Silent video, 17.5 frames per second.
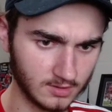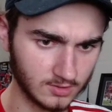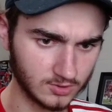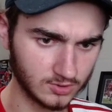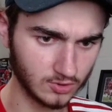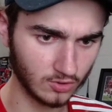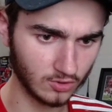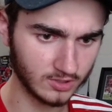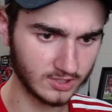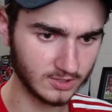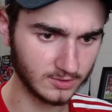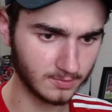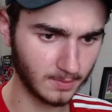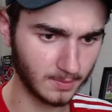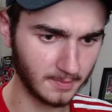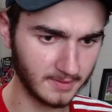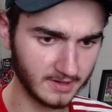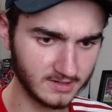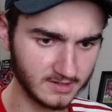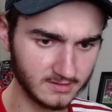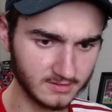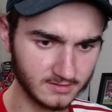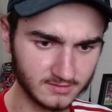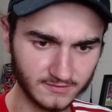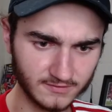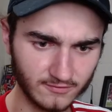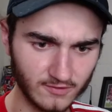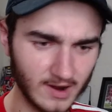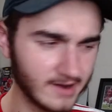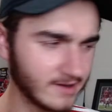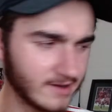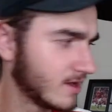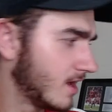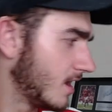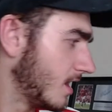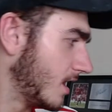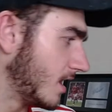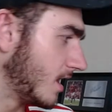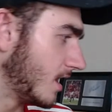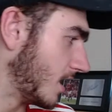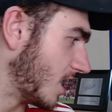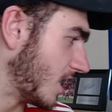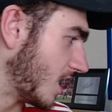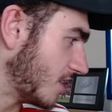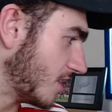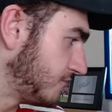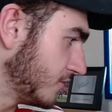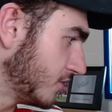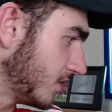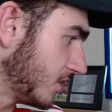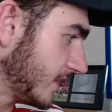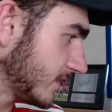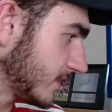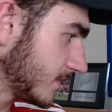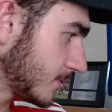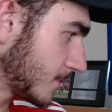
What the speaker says: Shaw, can you pop it in to Fred? I feel like,